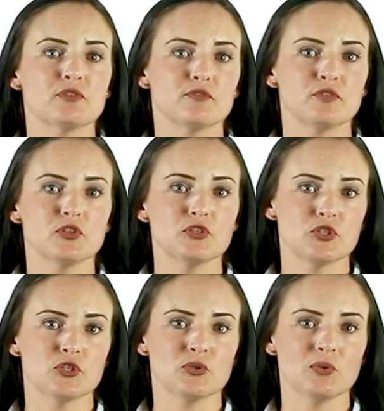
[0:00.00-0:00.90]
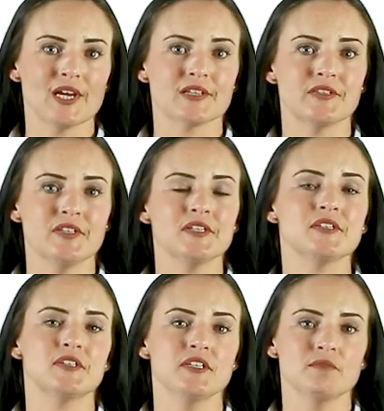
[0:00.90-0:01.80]
referred to as the
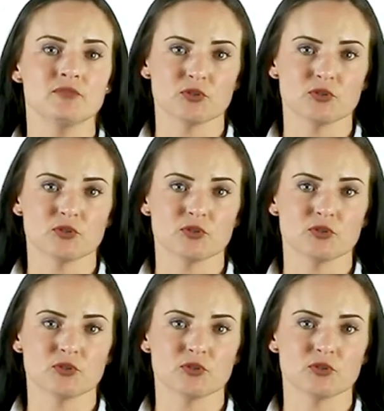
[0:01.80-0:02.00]
deemed